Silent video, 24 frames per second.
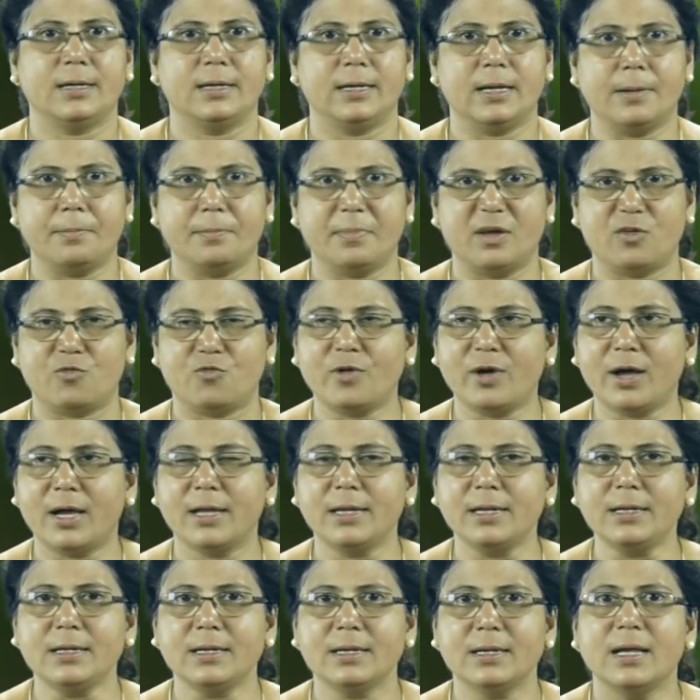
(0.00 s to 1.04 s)
number 1,
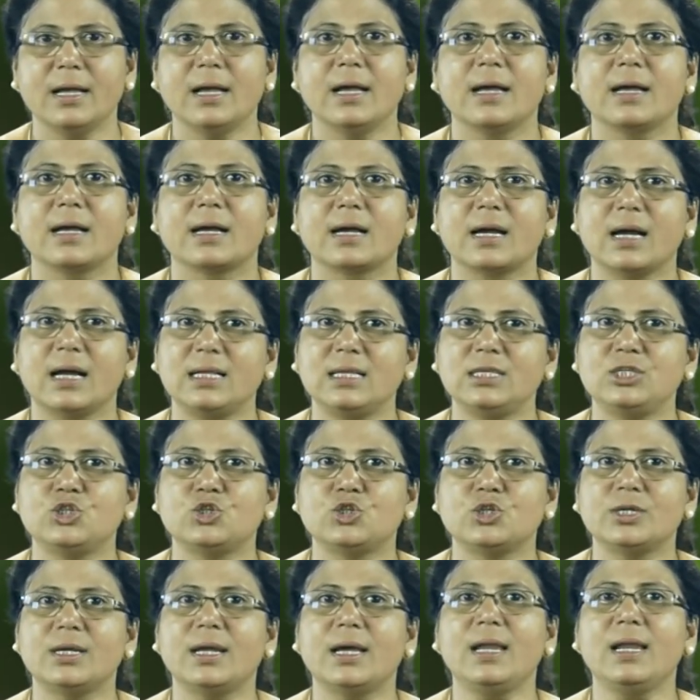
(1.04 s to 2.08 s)

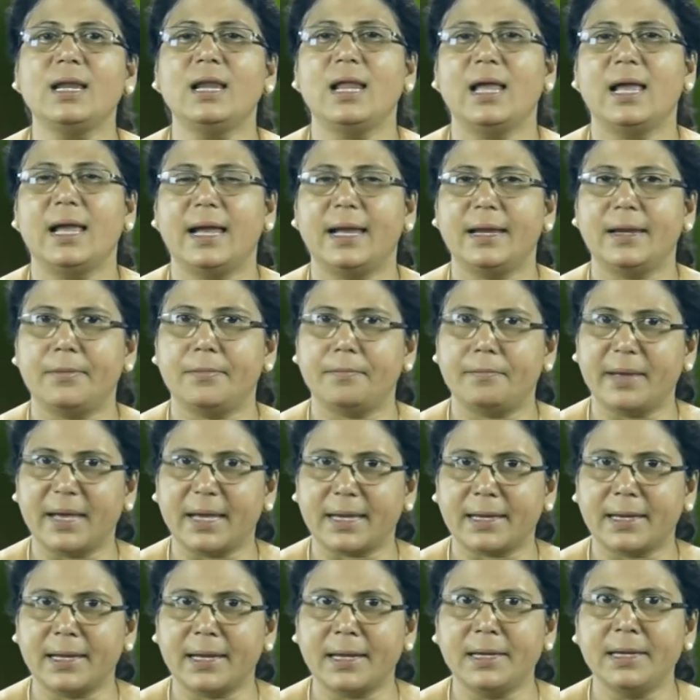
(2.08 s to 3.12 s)
cultural and
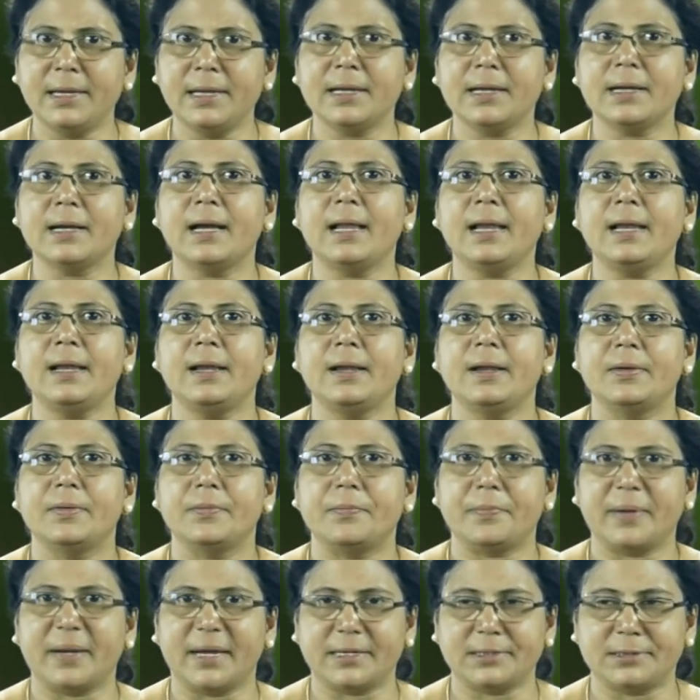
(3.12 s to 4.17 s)
mechanical
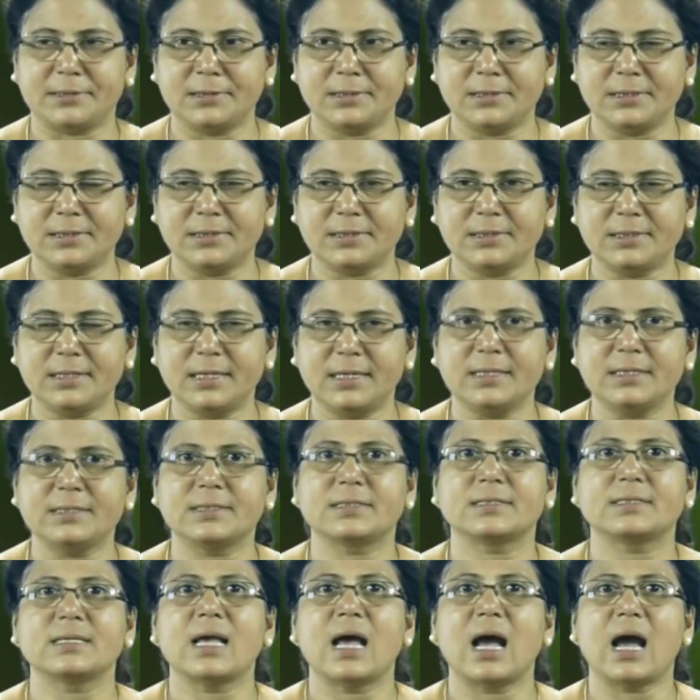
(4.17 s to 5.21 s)

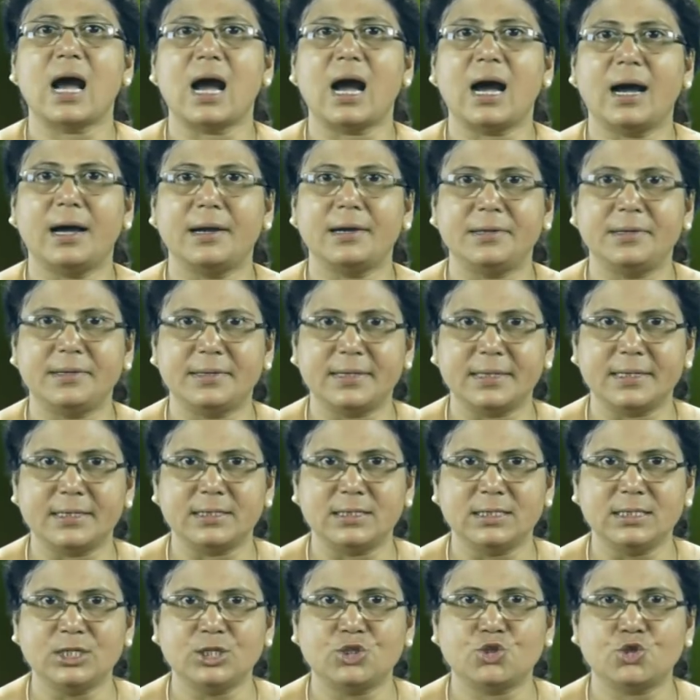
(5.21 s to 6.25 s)
practices are
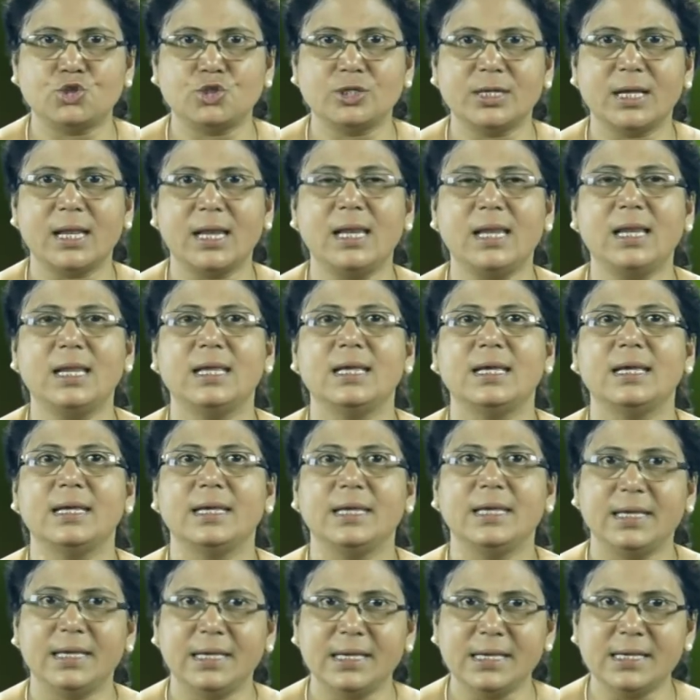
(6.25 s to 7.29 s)
traditional,
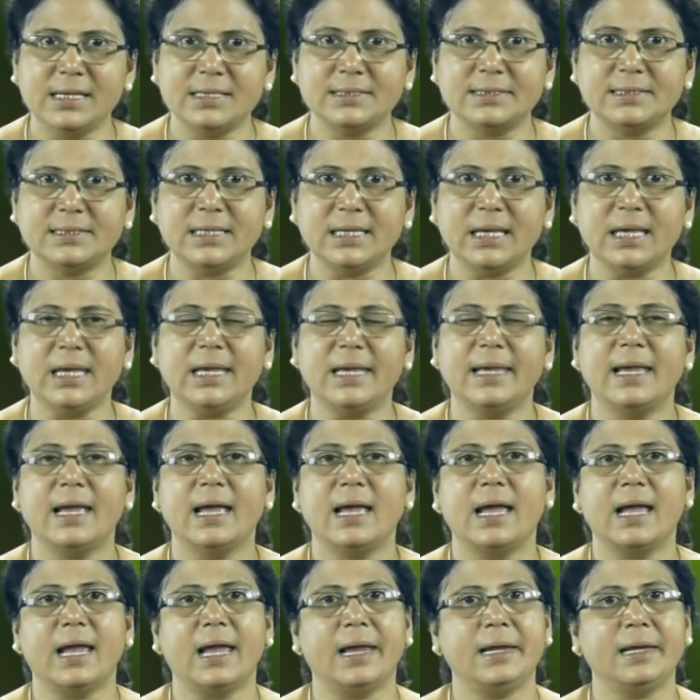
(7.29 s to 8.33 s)
easy
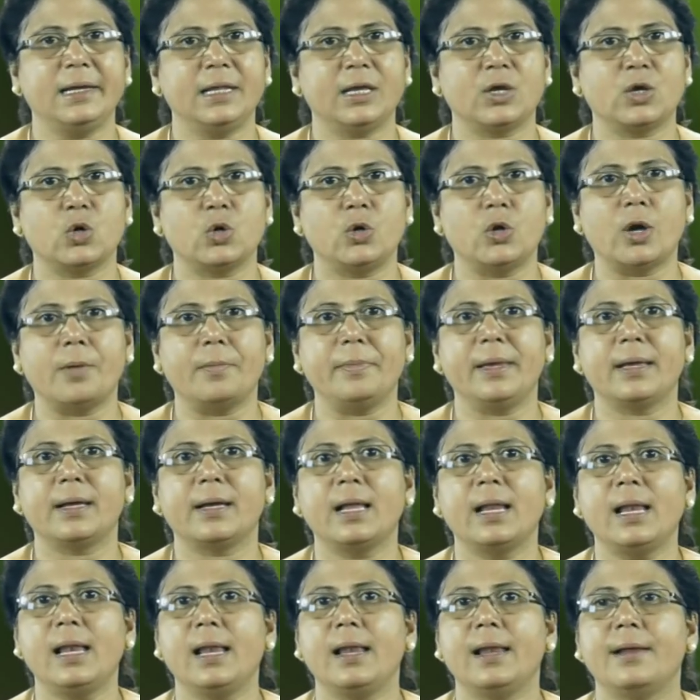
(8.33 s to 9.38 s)
and
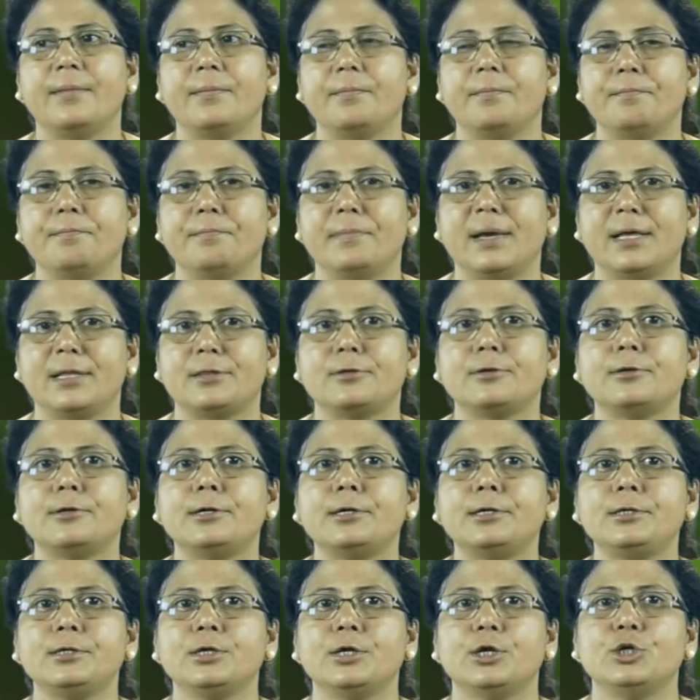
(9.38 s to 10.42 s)
economical
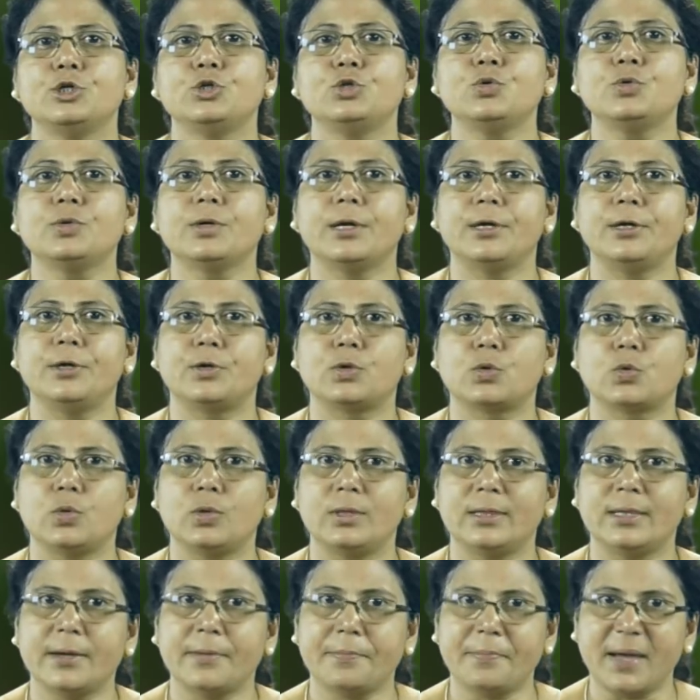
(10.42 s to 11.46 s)
method to control
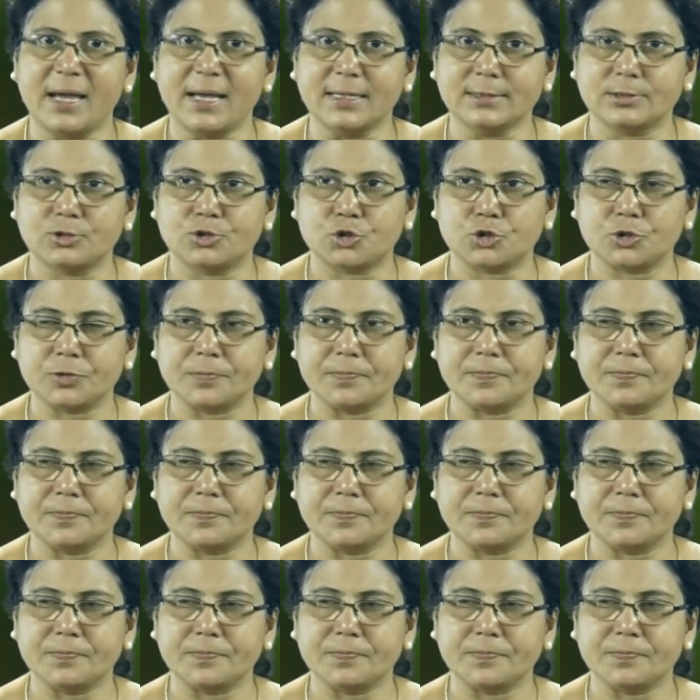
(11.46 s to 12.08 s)
the pest.